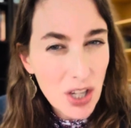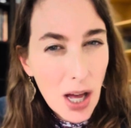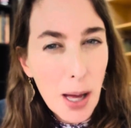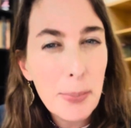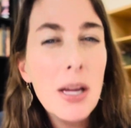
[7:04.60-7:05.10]

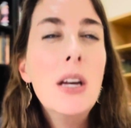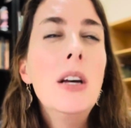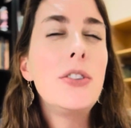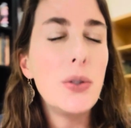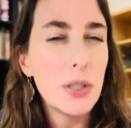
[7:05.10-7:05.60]
up,
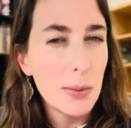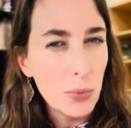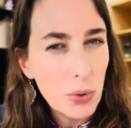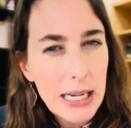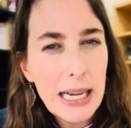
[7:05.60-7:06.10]
do some
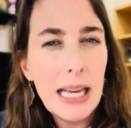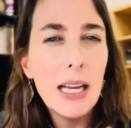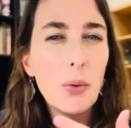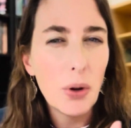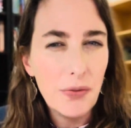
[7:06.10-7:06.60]

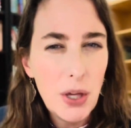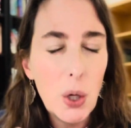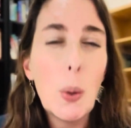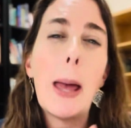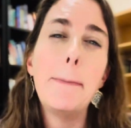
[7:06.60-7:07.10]
reading,
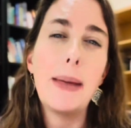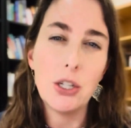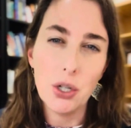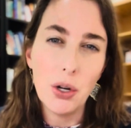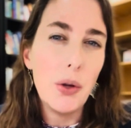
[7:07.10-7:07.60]
review, and make
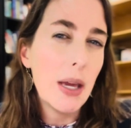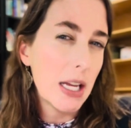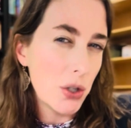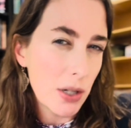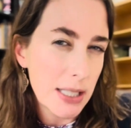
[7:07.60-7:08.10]
sure you
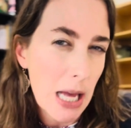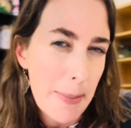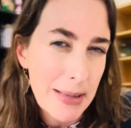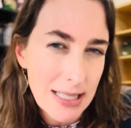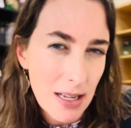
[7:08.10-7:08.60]
get your
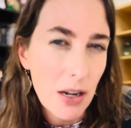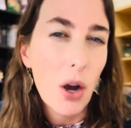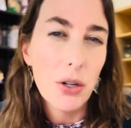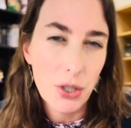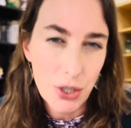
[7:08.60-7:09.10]
assignments in
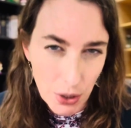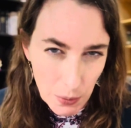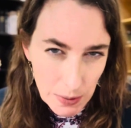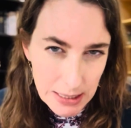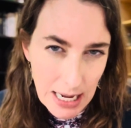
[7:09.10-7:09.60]
on
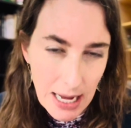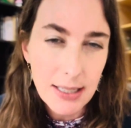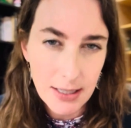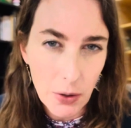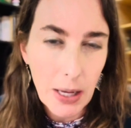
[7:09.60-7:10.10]
Tuesdays,
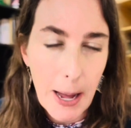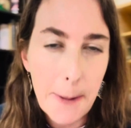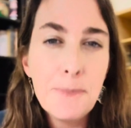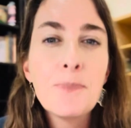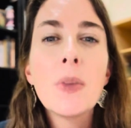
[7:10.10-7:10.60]
okay?
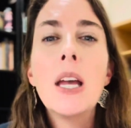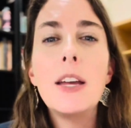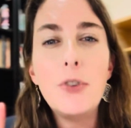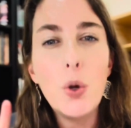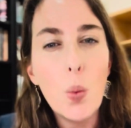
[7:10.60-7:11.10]

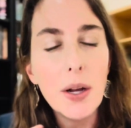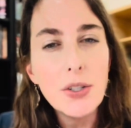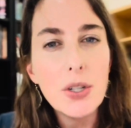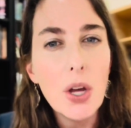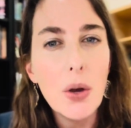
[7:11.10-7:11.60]
If you want
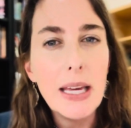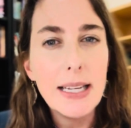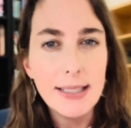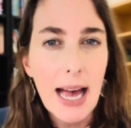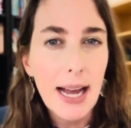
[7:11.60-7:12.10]
to know the
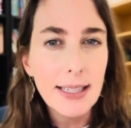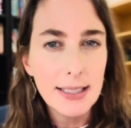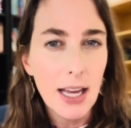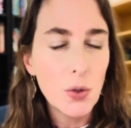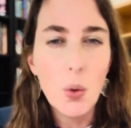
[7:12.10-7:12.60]
exact
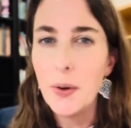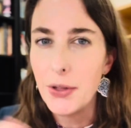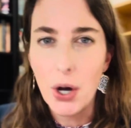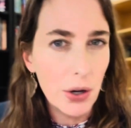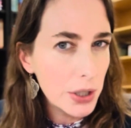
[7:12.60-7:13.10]
schedule with
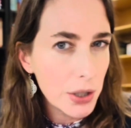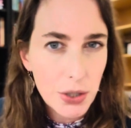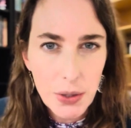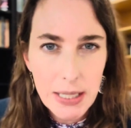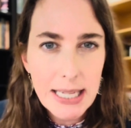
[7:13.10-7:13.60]
all your
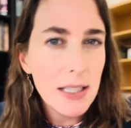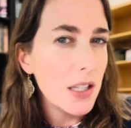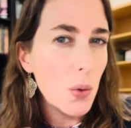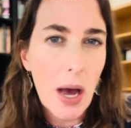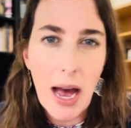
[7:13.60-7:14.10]
due dates,
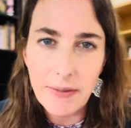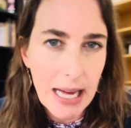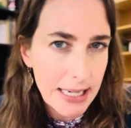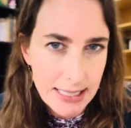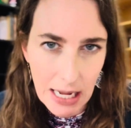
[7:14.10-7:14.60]
you have
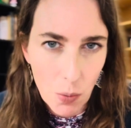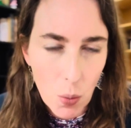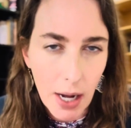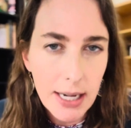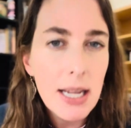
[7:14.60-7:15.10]
that day
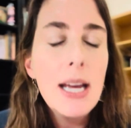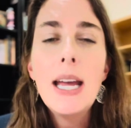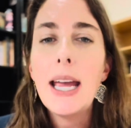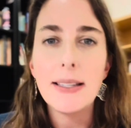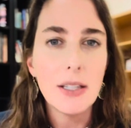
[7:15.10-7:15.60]
one.
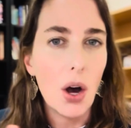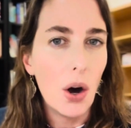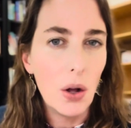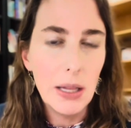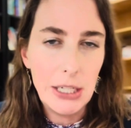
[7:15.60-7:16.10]
It's
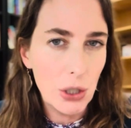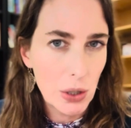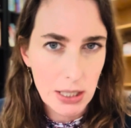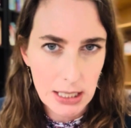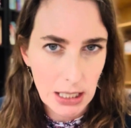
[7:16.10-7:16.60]
all in your
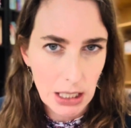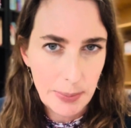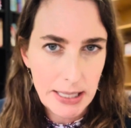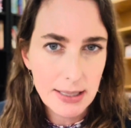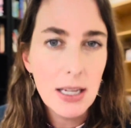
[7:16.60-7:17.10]

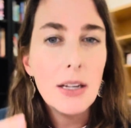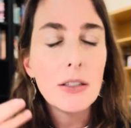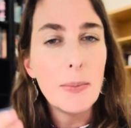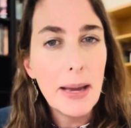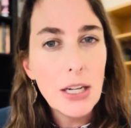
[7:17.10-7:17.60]
syllabus.
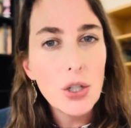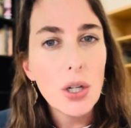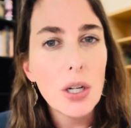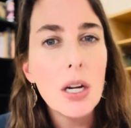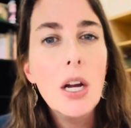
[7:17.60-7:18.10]
So make
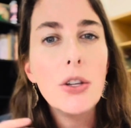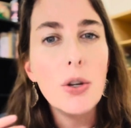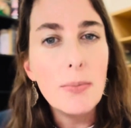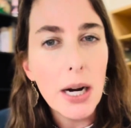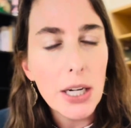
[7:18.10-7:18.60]
sure you
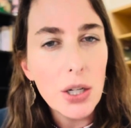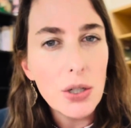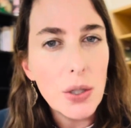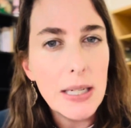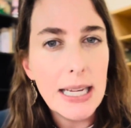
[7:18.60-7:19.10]
mark your
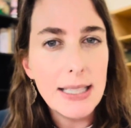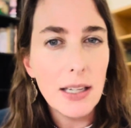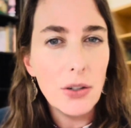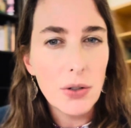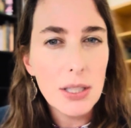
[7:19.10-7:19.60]
due dates
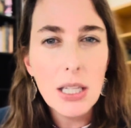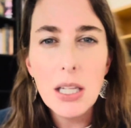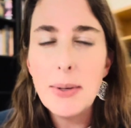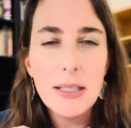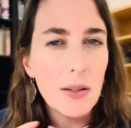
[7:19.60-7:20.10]
in your
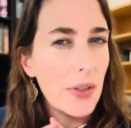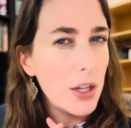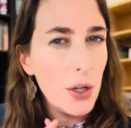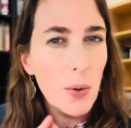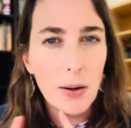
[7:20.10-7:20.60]
syllabus so that
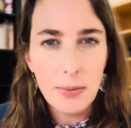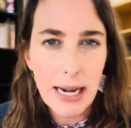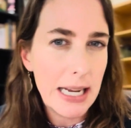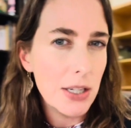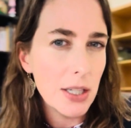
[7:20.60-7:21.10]
you are
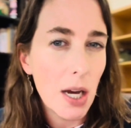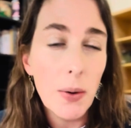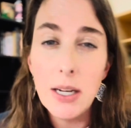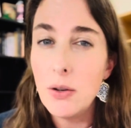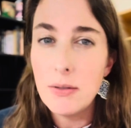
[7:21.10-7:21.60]
ready to go
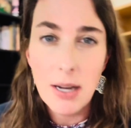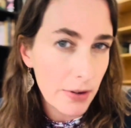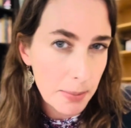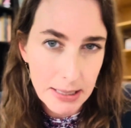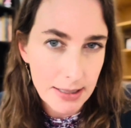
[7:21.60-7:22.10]
and you
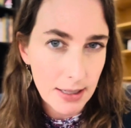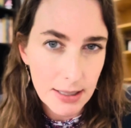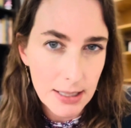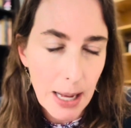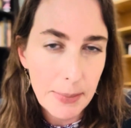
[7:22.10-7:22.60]
never miss an
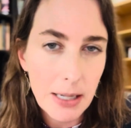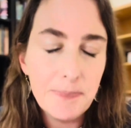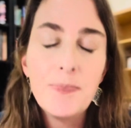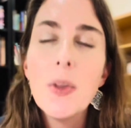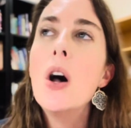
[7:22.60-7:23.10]
assignment.
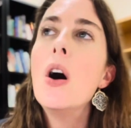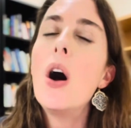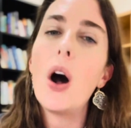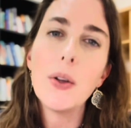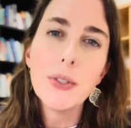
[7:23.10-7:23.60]

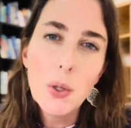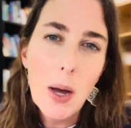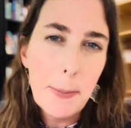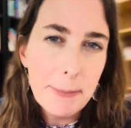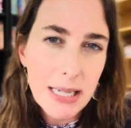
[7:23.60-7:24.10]
Also
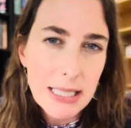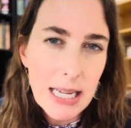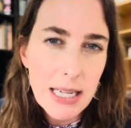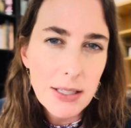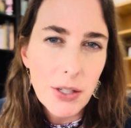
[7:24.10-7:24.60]
on
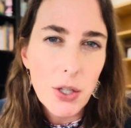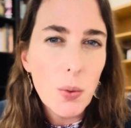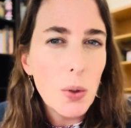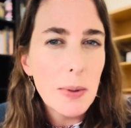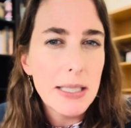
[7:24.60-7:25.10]
Mondays, you
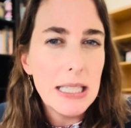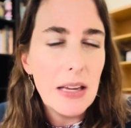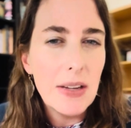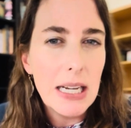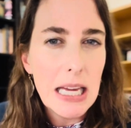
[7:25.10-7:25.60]
will
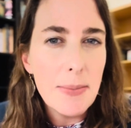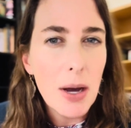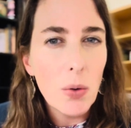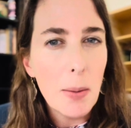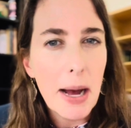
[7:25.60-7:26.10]
receive an
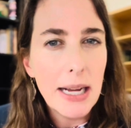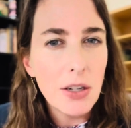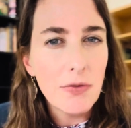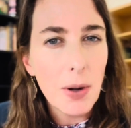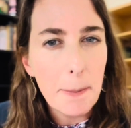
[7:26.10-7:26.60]
email
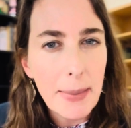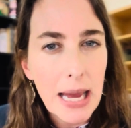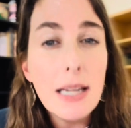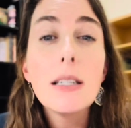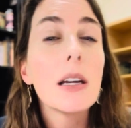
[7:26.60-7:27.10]
reminder from
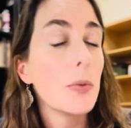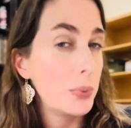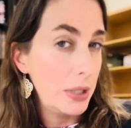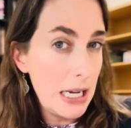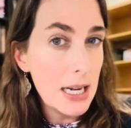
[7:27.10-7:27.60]
me to
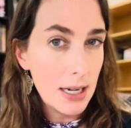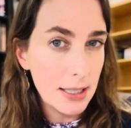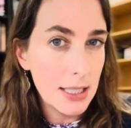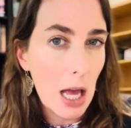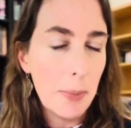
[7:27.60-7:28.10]
complete an
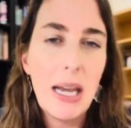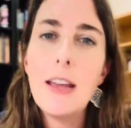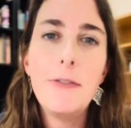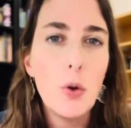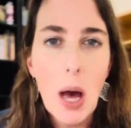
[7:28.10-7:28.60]
assignment
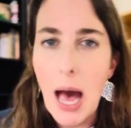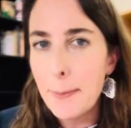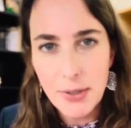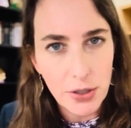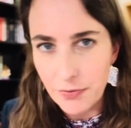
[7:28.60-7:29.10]
if you
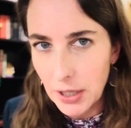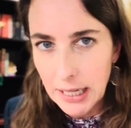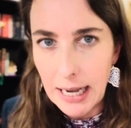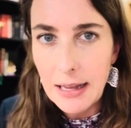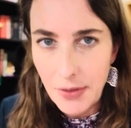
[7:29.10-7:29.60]
happen to
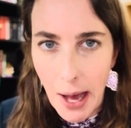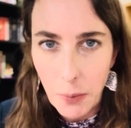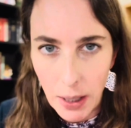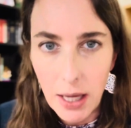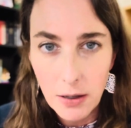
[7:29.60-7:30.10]
forget it that
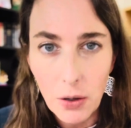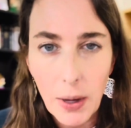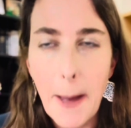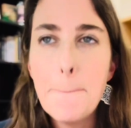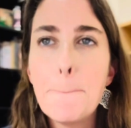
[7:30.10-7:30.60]
week, okay?